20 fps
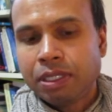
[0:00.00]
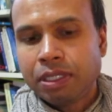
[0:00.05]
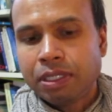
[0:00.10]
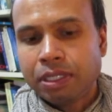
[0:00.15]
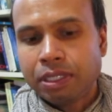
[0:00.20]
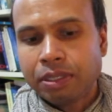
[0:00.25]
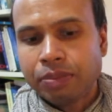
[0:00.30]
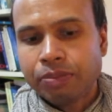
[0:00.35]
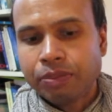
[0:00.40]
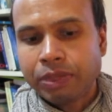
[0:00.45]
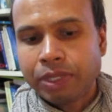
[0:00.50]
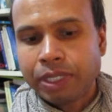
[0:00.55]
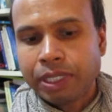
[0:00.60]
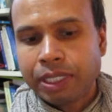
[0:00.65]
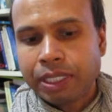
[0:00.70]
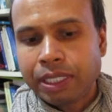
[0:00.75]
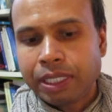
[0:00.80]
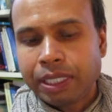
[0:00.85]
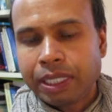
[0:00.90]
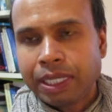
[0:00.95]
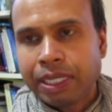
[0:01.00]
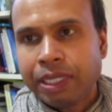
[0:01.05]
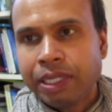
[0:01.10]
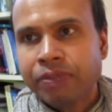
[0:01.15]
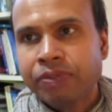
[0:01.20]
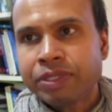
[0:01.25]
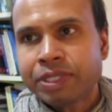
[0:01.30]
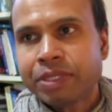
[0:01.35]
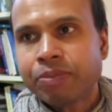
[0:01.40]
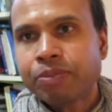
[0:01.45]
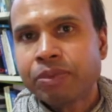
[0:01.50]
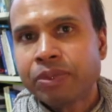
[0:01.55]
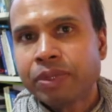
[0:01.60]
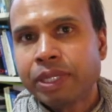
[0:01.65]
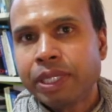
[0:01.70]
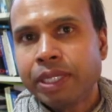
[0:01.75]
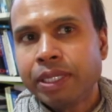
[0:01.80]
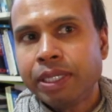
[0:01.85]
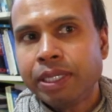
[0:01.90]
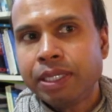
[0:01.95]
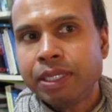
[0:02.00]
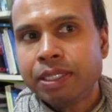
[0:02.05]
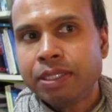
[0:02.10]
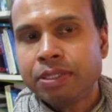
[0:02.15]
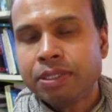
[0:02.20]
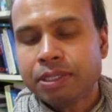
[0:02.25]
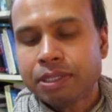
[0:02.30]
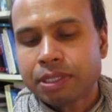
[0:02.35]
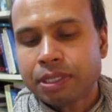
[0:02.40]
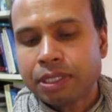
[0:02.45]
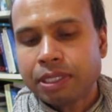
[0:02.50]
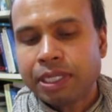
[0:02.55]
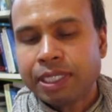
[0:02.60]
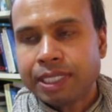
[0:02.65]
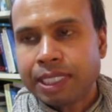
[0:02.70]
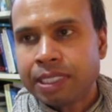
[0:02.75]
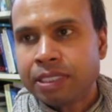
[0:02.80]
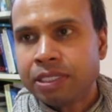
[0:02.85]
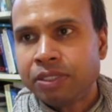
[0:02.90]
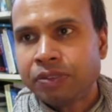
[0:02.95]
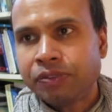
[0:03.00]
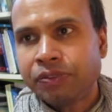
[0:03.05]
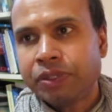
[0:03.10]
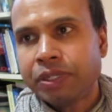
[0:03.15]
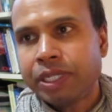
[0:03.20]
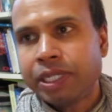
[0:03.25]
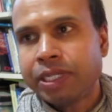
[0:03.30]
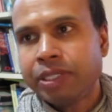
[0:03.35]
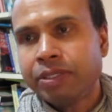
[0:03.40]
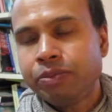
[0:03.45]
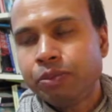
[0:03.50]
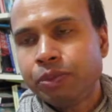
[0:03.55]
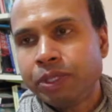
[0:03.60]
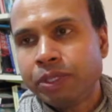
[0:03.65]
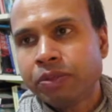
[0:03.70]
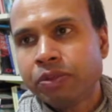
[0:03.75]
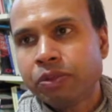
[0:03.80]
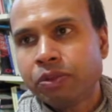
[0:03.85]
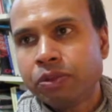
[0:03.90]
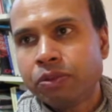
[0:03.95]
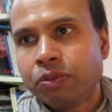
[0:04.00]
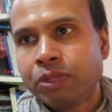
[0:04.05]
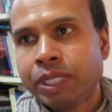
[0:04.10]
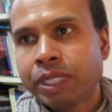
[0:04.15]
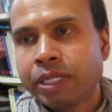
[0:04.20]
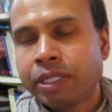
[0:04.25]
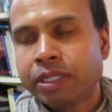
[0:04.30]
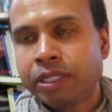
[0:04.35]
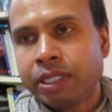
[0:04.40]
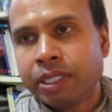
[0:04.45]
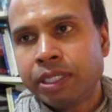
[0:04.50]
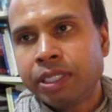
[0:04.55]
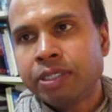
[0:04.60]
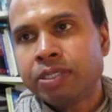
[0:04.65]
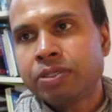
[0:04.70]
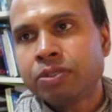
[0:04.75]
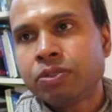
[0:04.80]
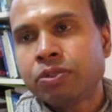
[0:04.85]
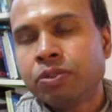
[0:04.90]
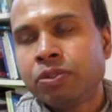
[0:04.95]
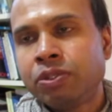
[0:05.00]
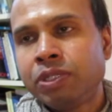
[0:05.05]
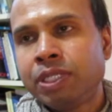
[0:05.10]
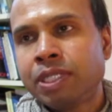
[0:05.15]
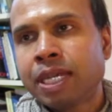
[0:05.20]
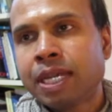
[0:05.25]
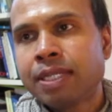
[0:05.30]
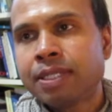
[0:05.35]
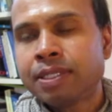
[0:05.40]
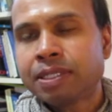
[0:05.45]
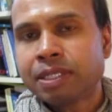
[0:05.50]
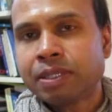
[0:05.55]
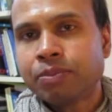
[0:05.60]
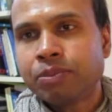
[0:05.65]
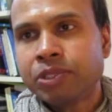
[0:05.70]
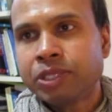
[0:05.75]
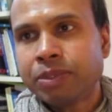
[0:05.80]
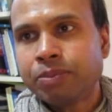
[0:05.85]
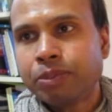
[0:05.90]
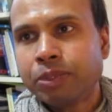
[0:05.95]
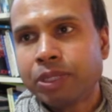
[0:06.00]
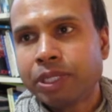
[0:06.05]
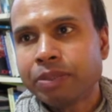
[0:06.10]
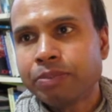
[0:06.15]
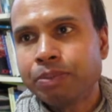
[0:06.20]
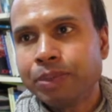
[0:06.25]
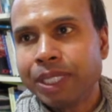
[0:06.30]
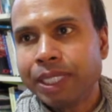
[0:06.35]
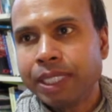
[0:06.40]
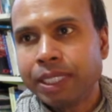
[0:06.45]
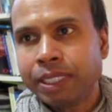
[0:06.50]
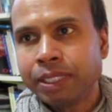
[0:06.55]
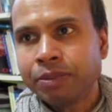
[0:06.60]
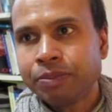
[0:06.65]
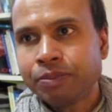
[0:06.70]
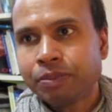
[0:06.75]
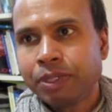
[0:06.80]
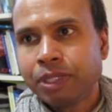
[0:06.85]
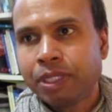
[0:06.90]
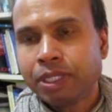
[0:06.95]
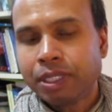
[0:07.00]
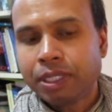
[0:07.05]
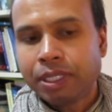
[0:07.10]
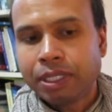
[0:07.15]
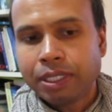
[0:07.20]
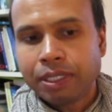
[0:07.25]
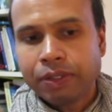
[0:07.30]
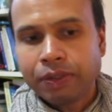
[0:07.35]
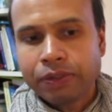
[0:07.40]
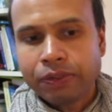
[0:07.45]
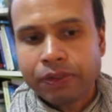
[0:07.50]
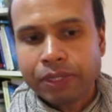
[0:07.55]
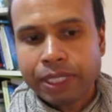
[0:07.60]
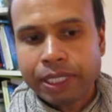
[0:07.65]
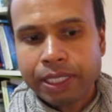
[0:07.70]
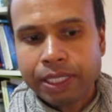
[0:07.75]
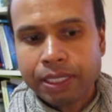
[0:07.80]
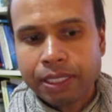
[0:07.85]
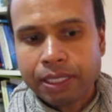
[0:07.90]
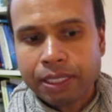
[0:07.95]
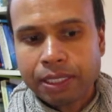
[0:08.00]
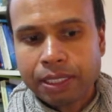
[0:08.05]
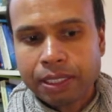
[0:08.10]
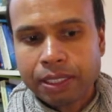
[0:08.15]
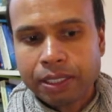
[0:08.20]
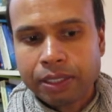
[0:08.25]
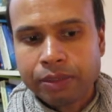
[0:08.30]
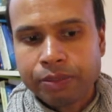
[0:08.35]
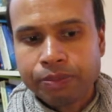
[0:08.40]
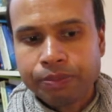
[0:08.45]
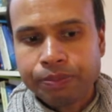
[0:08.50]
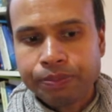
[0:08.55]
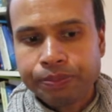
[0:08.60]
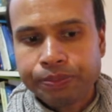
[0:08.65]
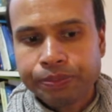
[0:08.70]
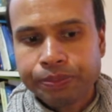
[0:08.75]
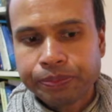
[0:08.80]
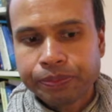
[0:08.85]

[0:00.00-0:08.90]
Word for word: Um, and if something is identified with or recognized or it has some symbolic meaning, then, um,